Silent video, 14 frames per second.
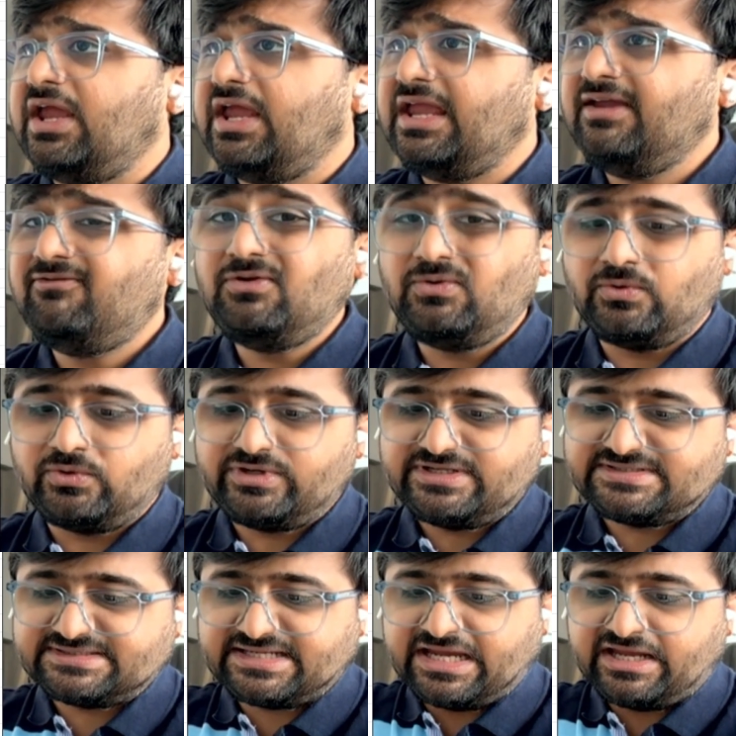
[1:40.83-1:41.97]
If you
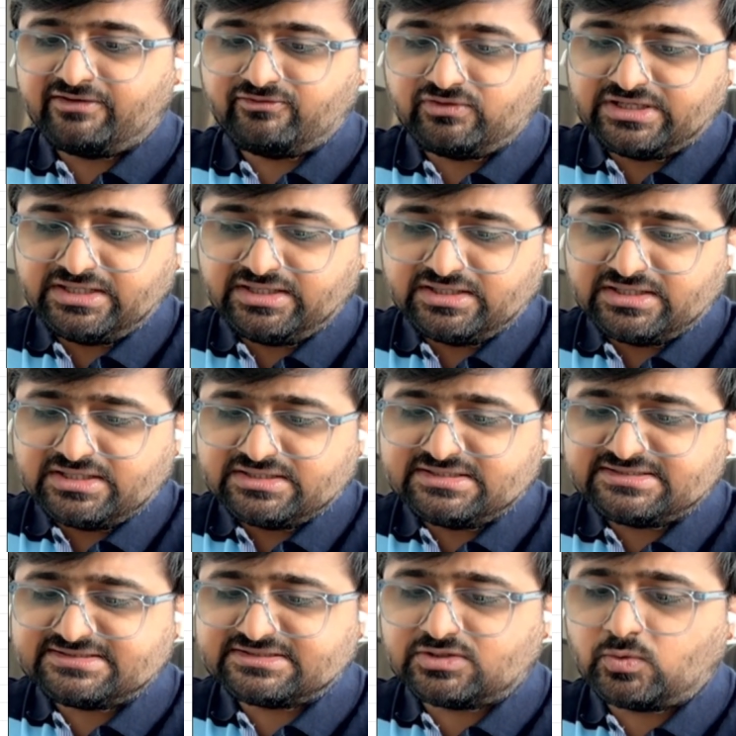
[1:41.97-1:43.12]
notice carefully, the
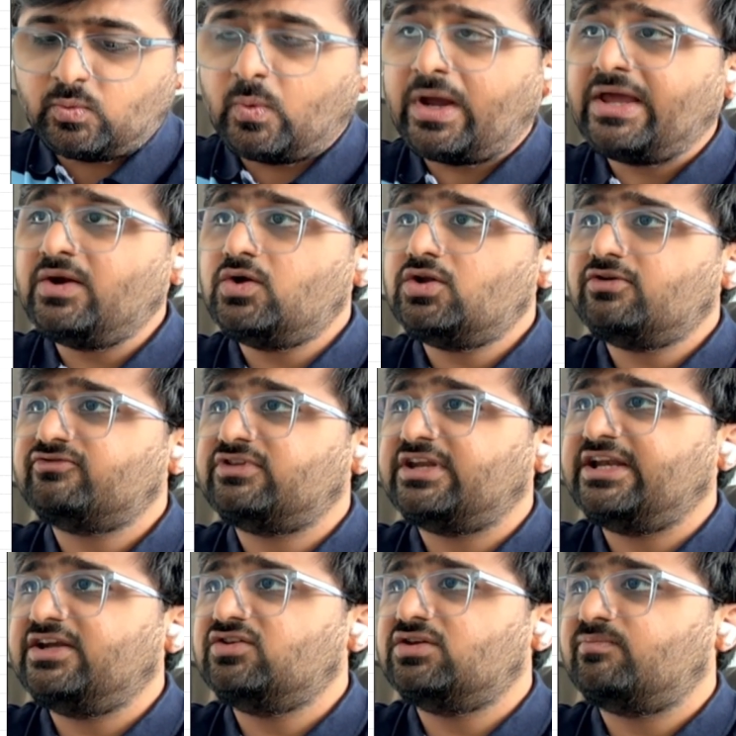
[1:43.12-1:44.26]
square root of 3
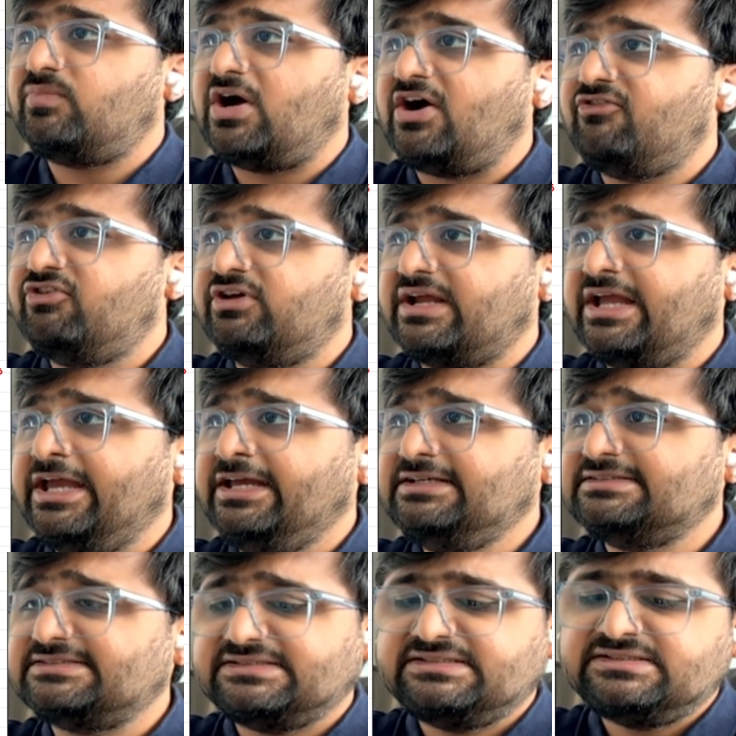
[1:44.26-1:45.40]
to the power
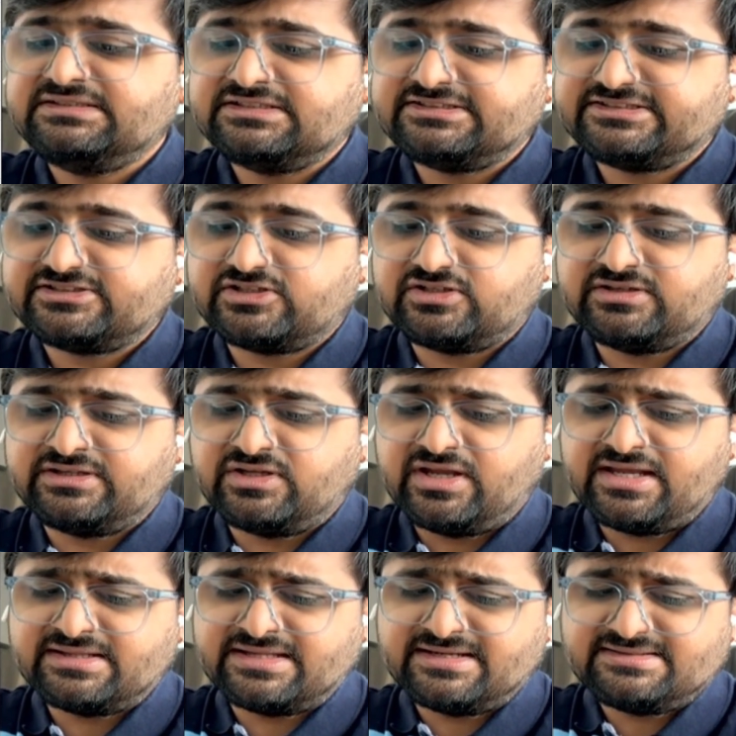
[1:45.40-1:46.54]
x,
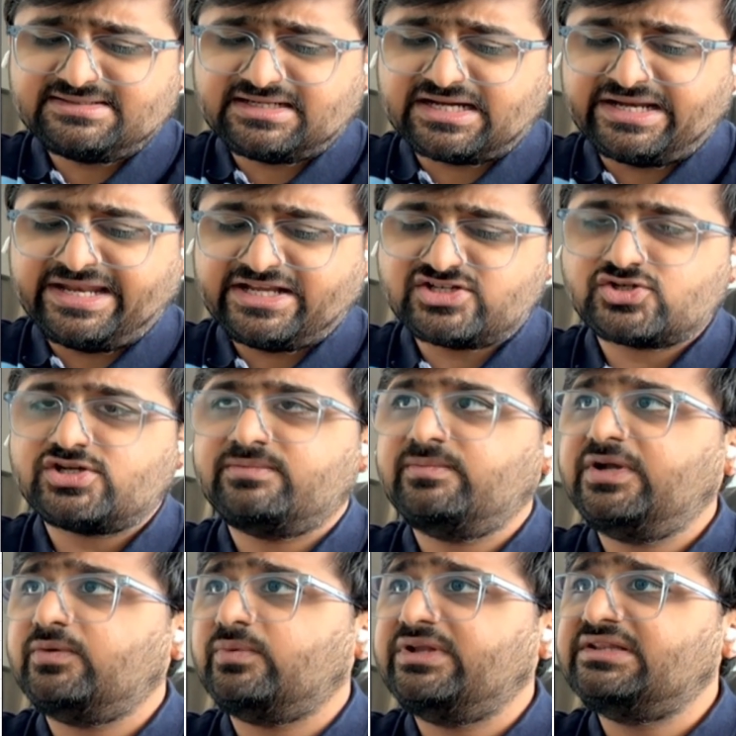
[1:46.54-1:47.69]
there is a connection
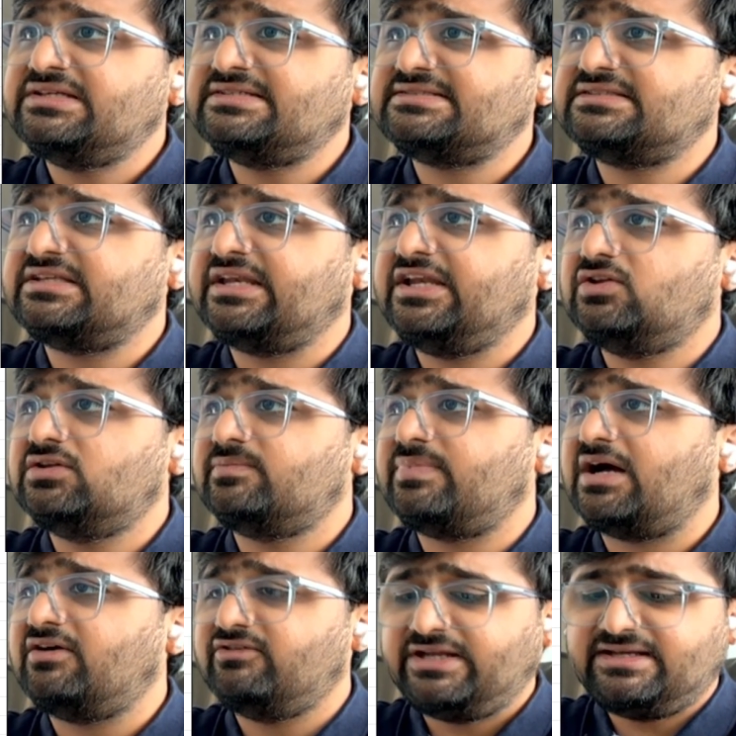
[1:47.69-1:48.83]
between this 3 to the
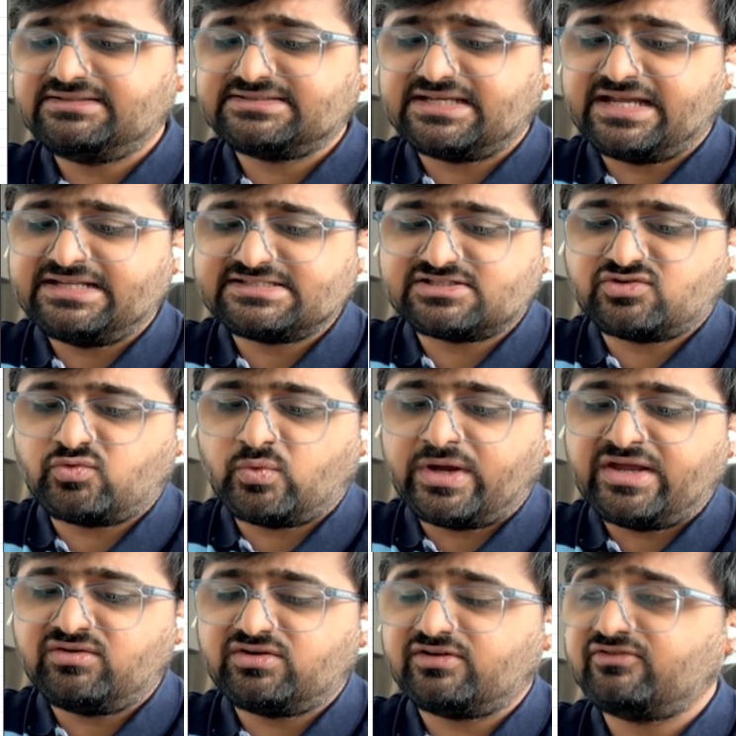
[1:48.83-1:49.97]
power x and square
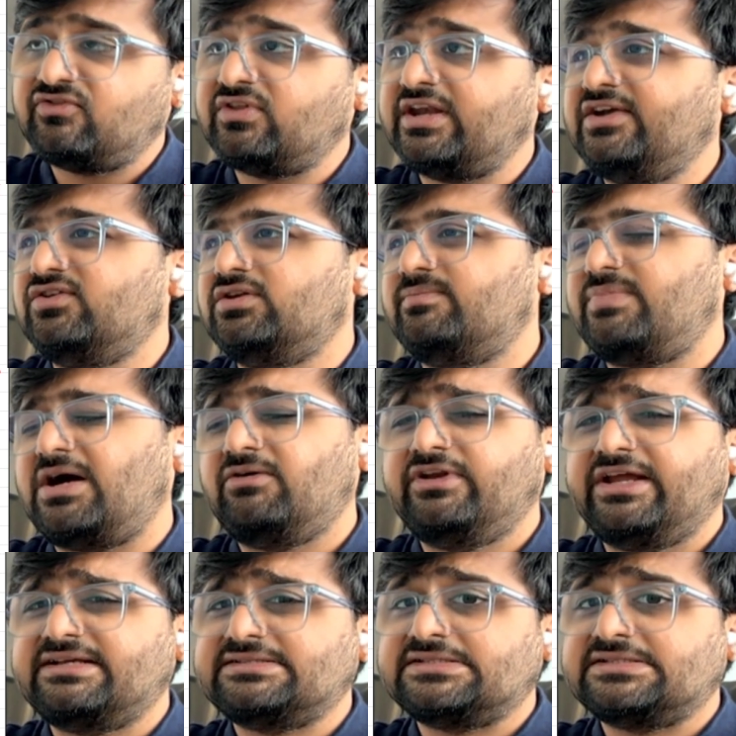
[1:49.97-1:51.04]
root of 3 to the power x.